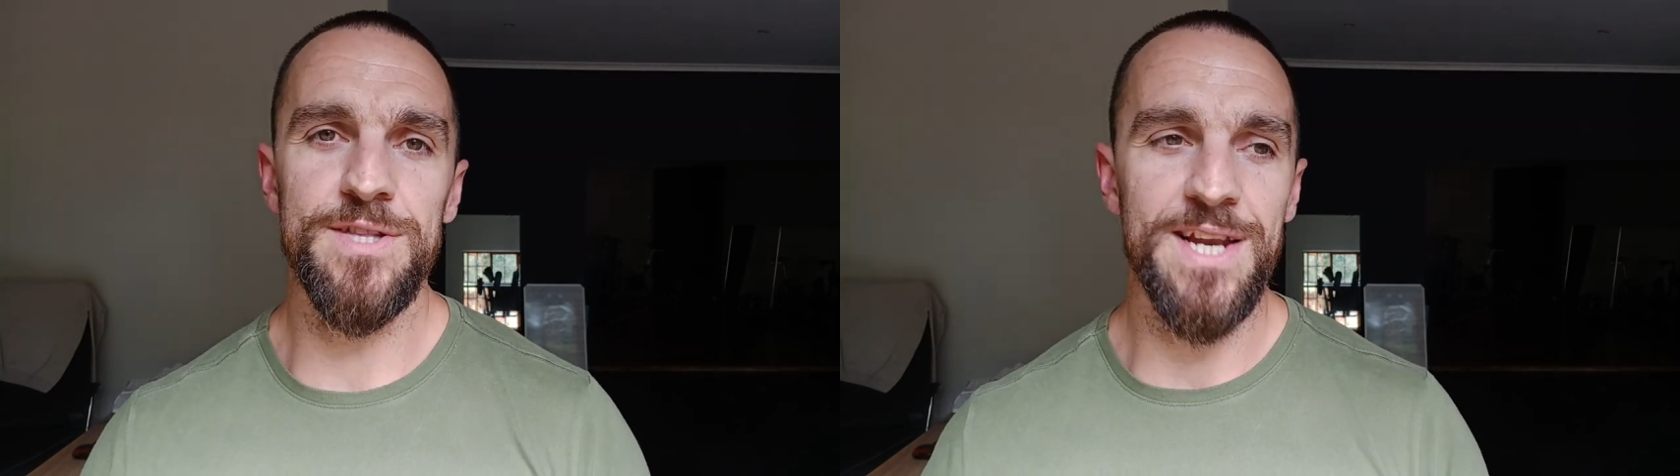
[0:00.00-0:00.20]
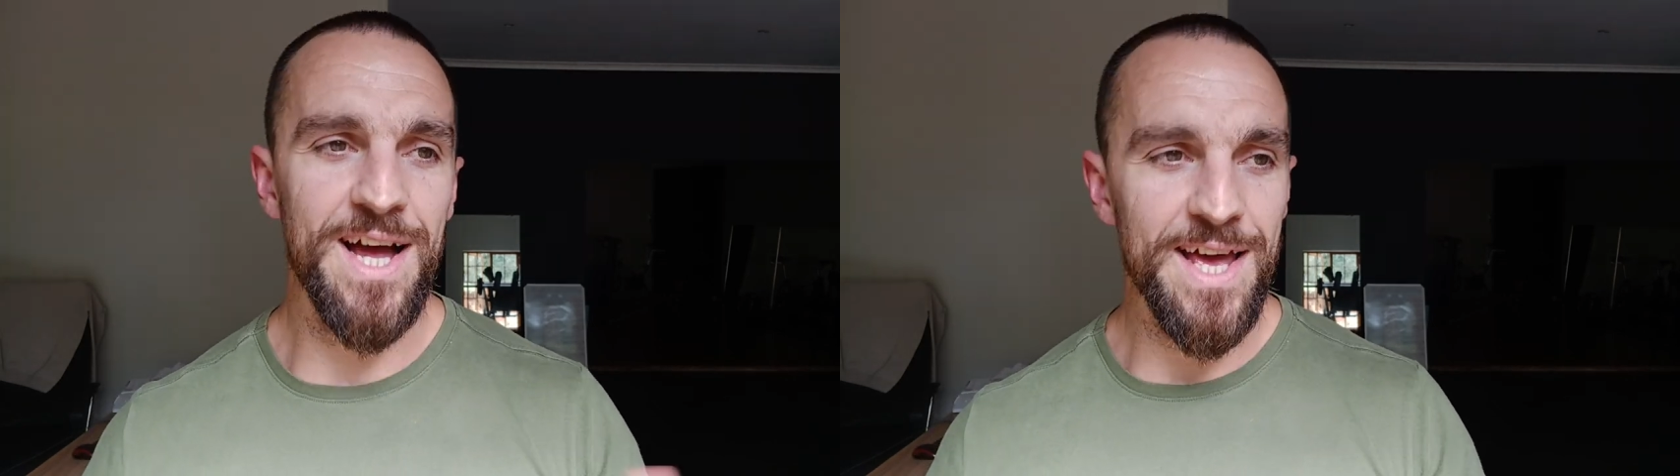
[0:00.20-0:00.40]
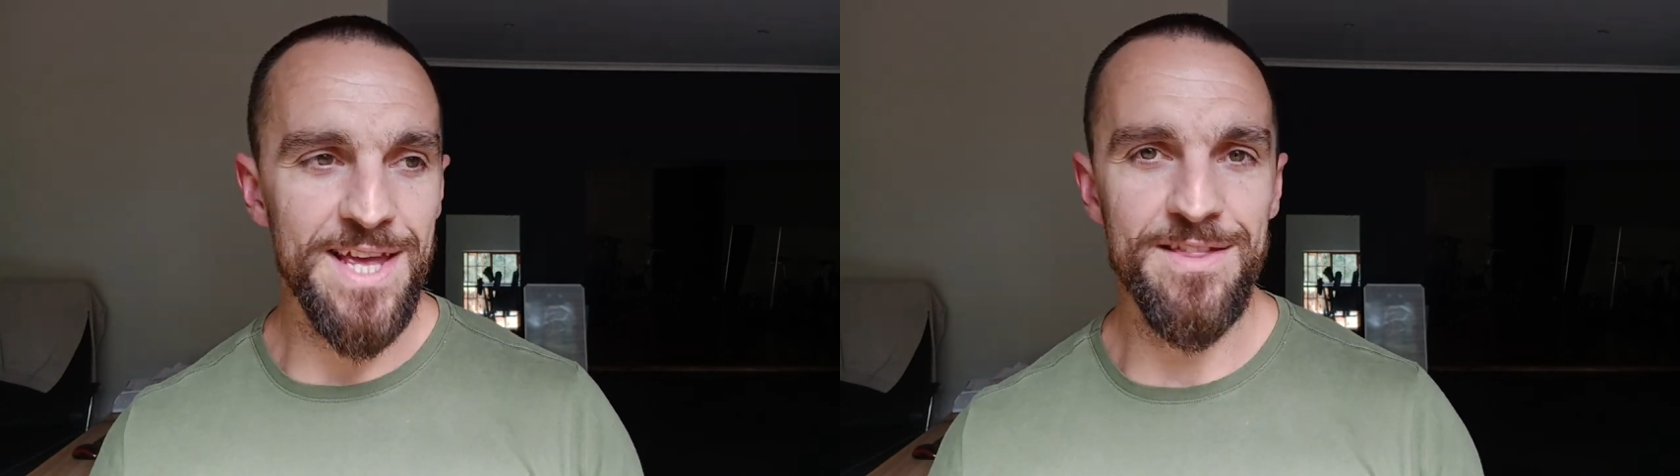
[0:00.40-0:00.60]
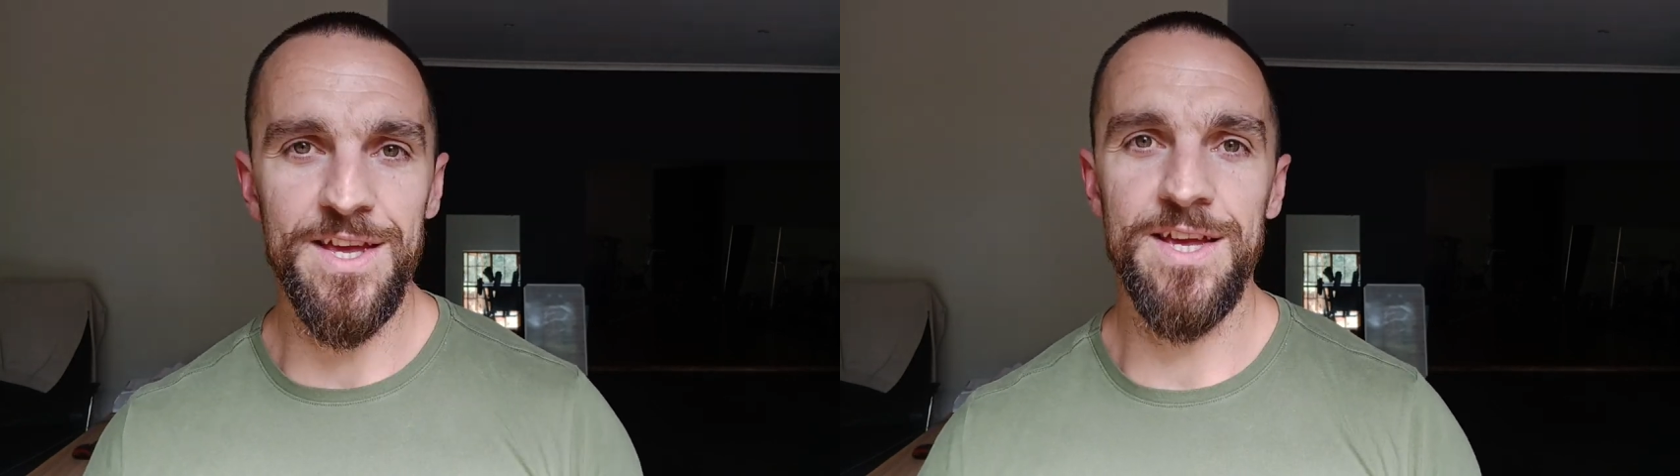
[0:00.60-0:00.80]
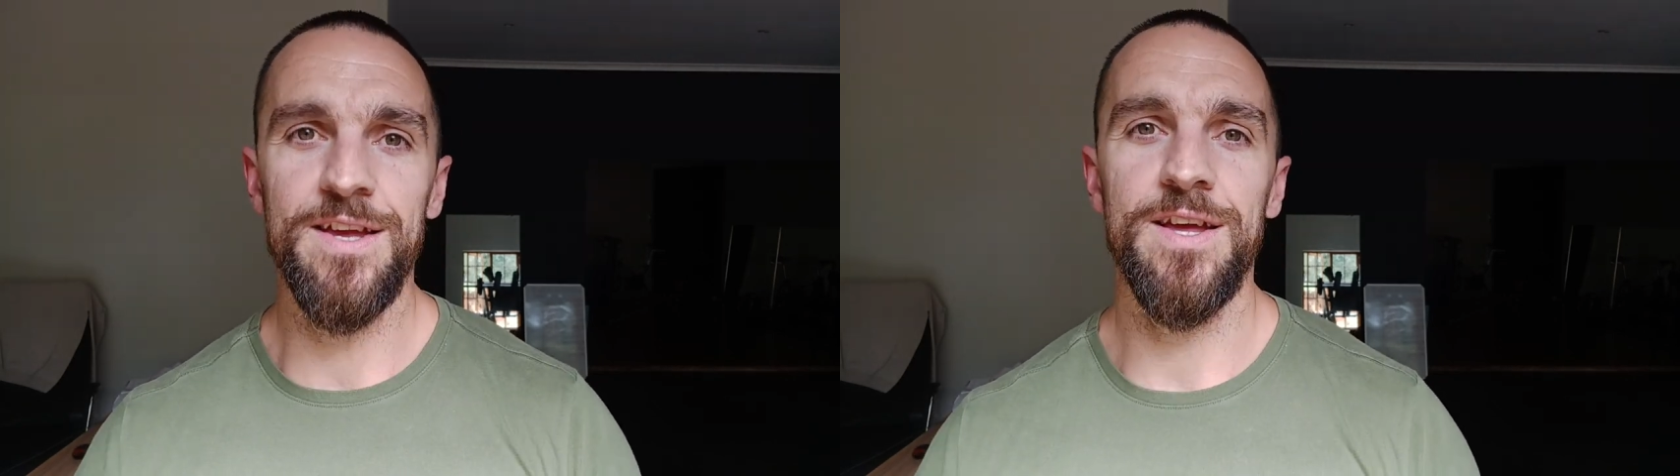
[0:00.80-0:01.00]
that I add
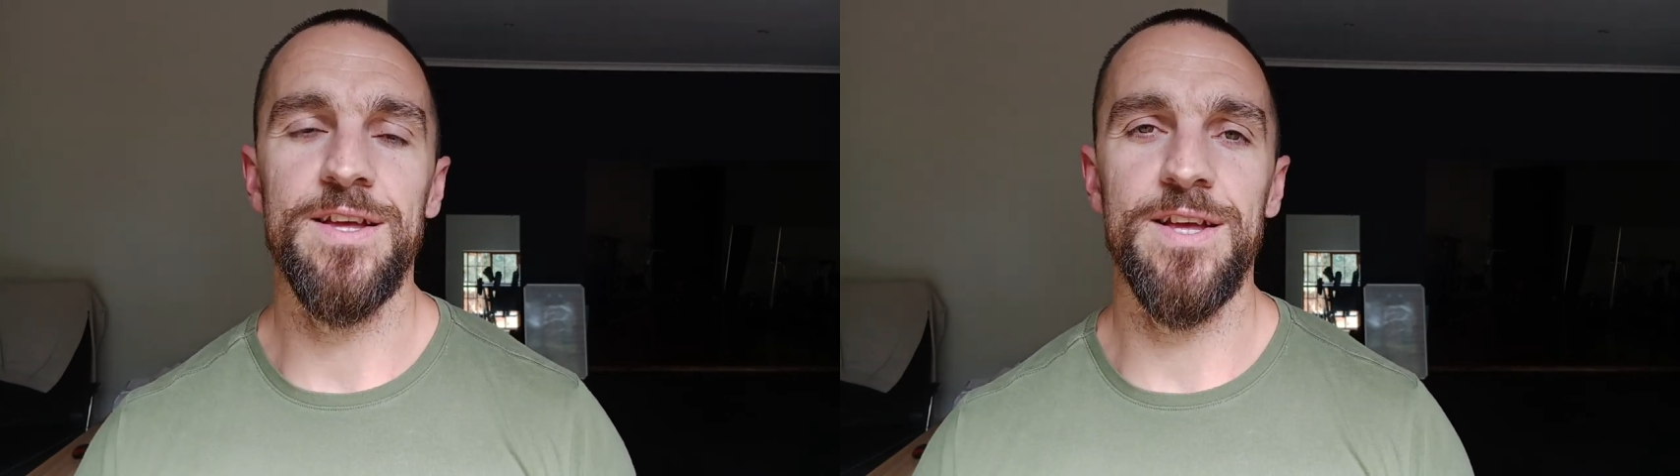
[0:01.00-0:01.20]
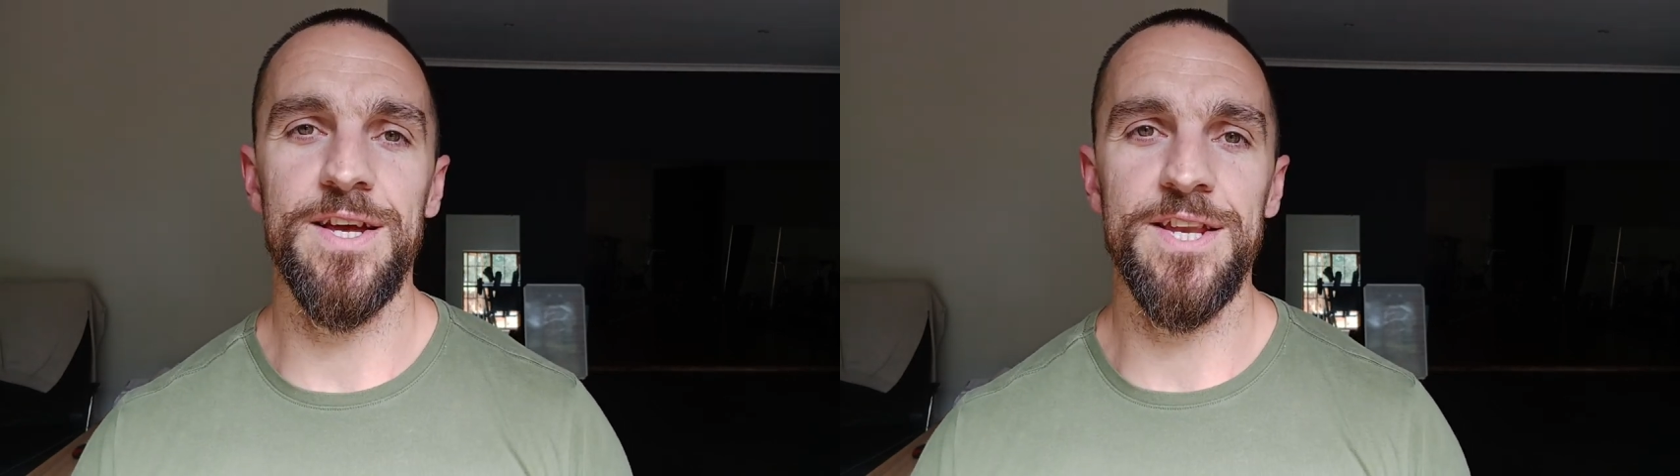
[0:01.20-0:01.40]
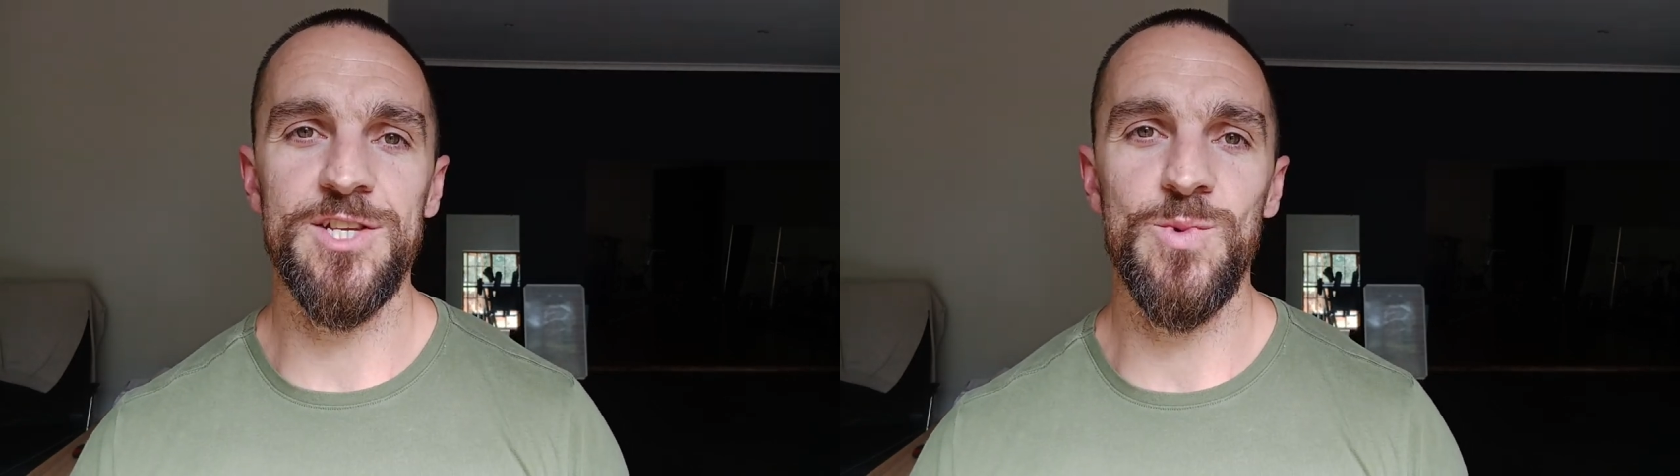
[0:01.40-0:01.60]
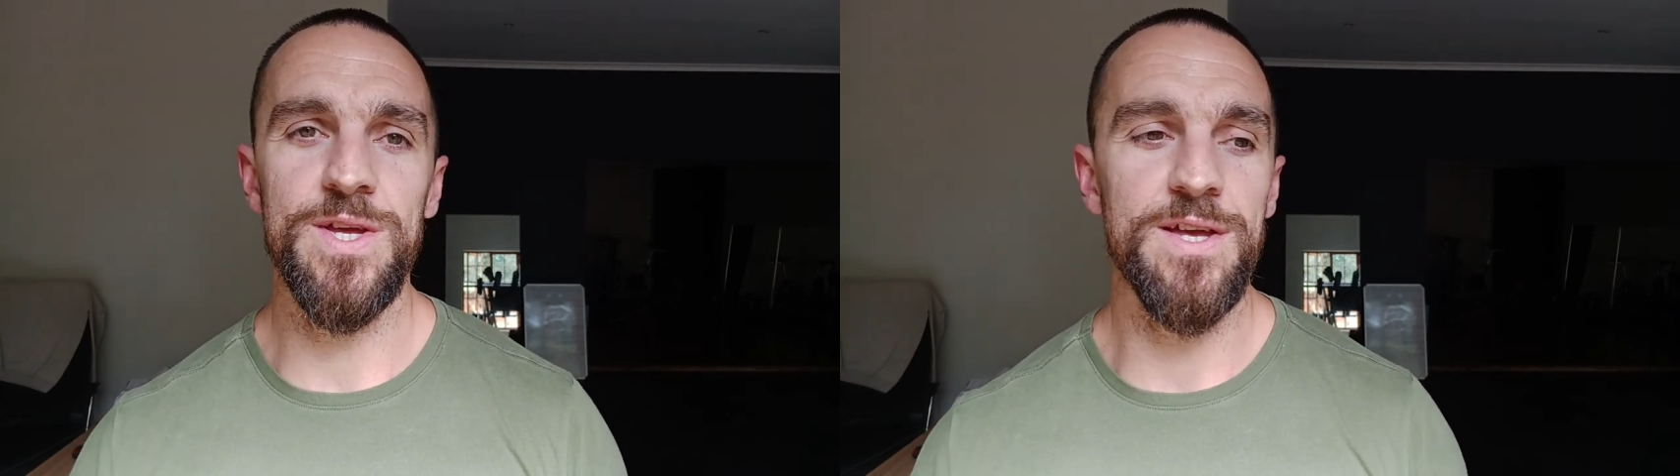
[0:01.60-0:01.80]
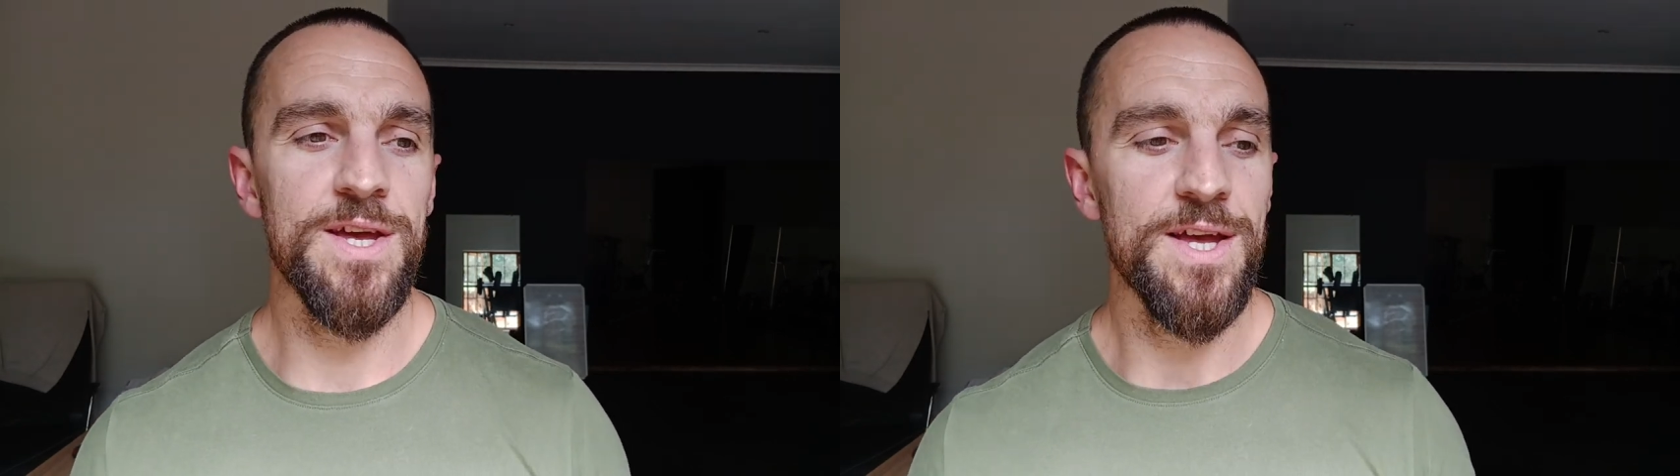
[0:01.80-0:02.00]
there next week,